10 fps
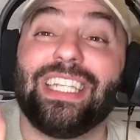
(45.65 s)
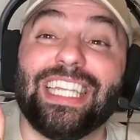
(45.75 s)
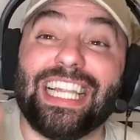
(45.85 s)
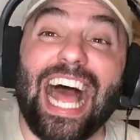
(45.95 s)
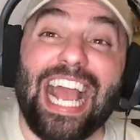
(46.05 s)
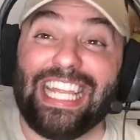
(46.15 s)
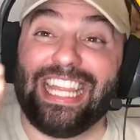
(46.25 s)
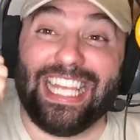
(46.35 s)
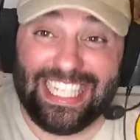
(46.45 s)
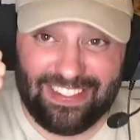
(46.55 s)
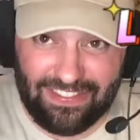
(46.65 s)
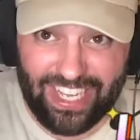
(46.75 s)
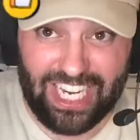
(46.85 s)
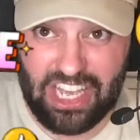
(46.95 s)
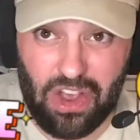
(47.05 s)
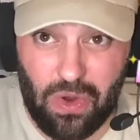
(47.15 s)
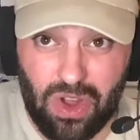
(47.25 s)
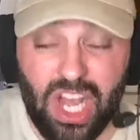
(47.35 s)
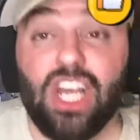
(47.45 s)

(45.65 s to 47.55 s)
like this video,